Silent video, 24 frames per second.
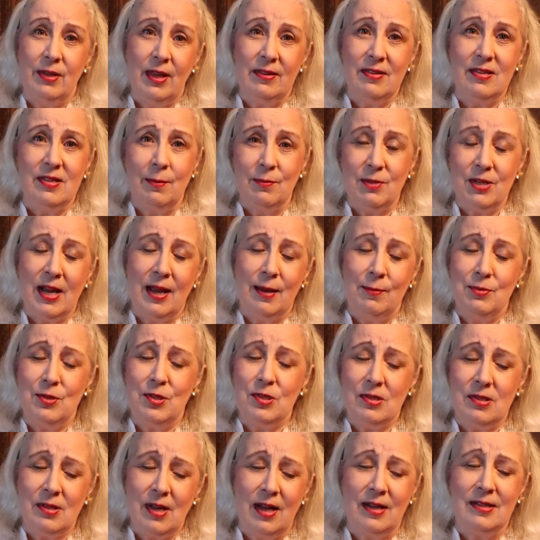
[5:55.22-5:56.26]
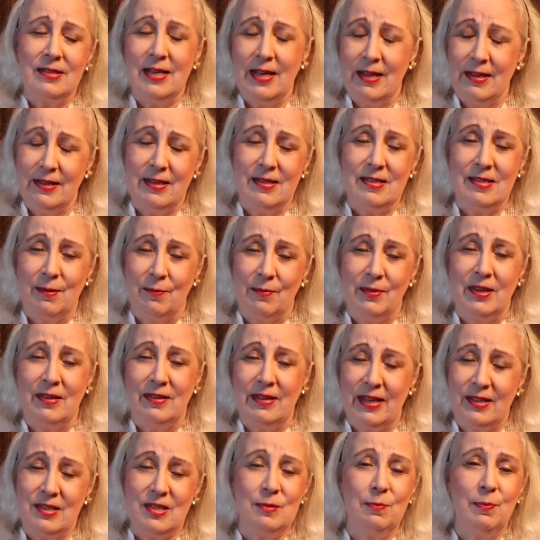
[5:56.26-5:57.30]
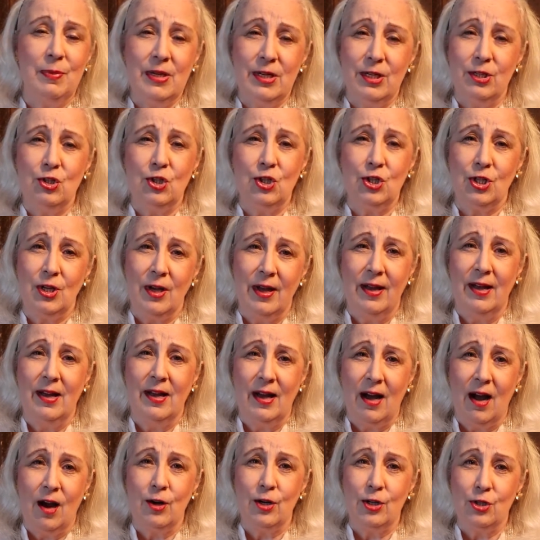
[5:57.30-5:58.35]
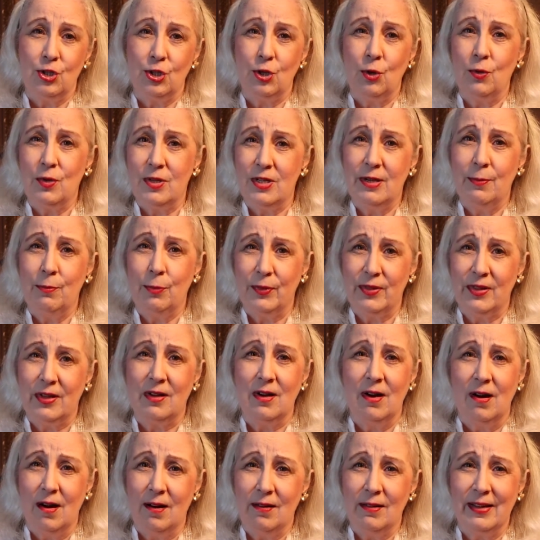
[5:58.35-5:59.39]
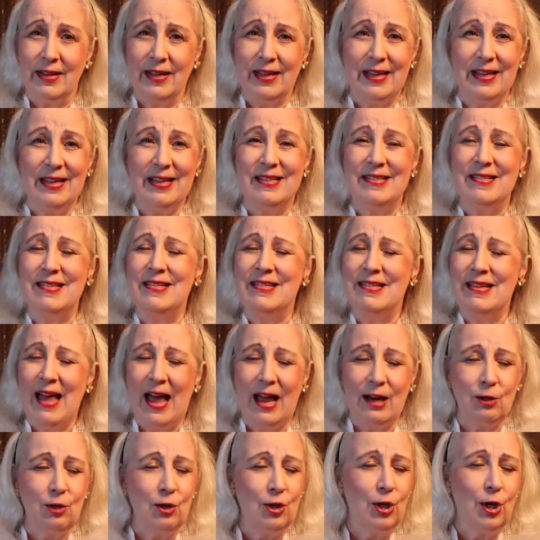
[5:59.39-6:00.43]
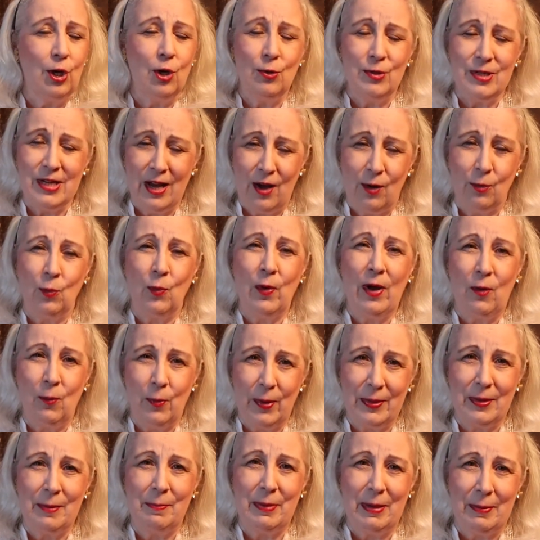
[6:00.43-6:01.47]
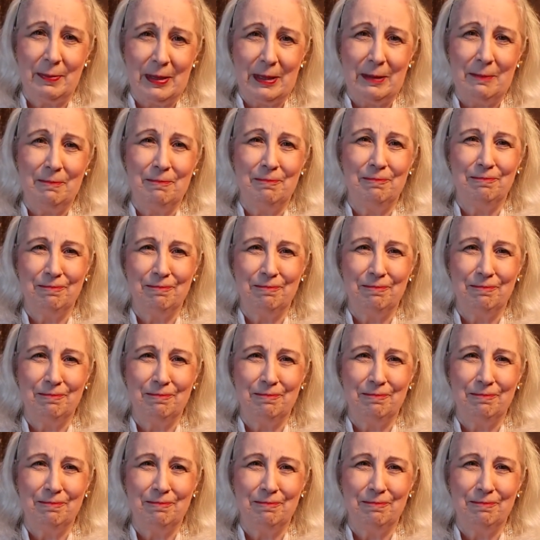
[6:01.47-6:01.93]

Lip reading: Sometimes, I'll tell you something, that spinach artichoke dip with the garlic, it's not going to go down well with the puppy.